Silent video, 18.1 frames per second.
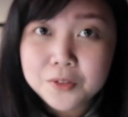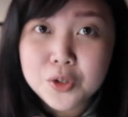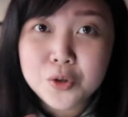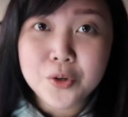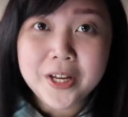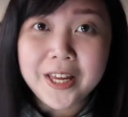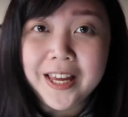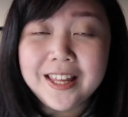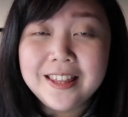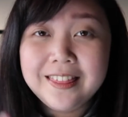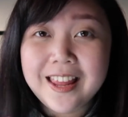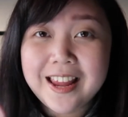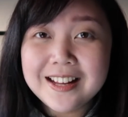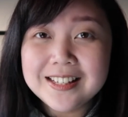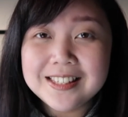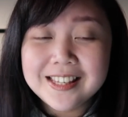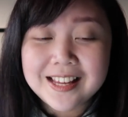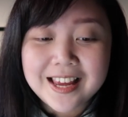Okay,
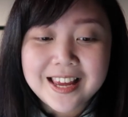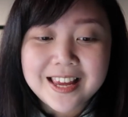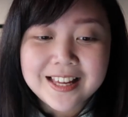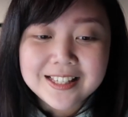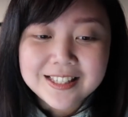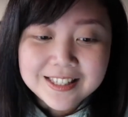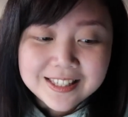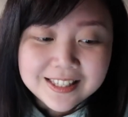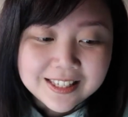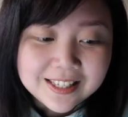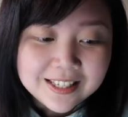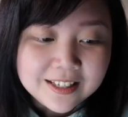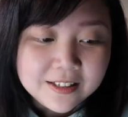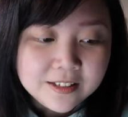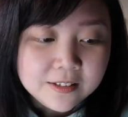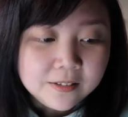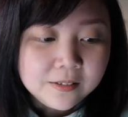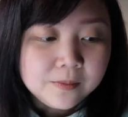next is...
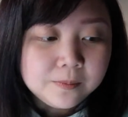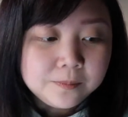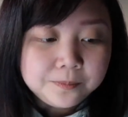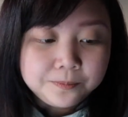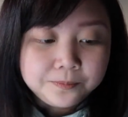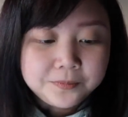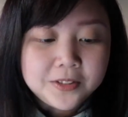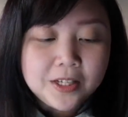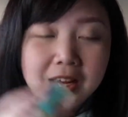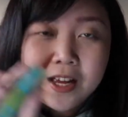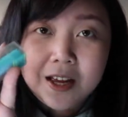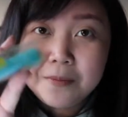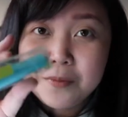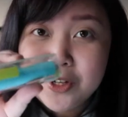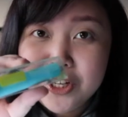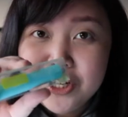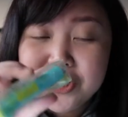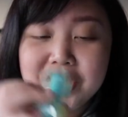
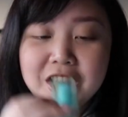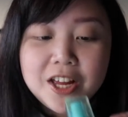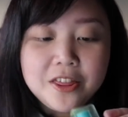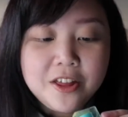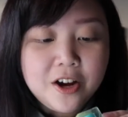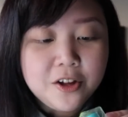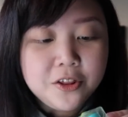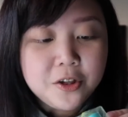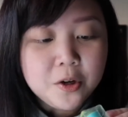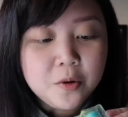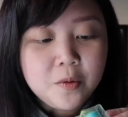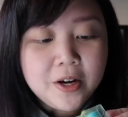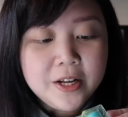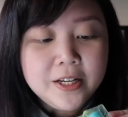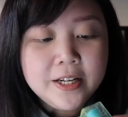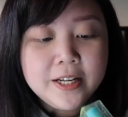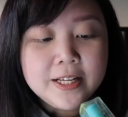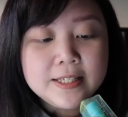I'm gonna try the other
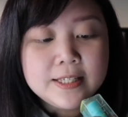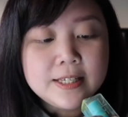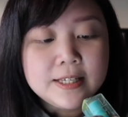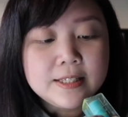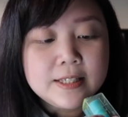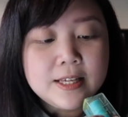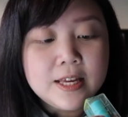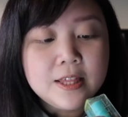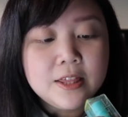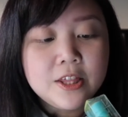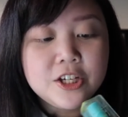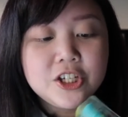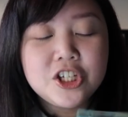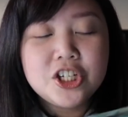one. This is in the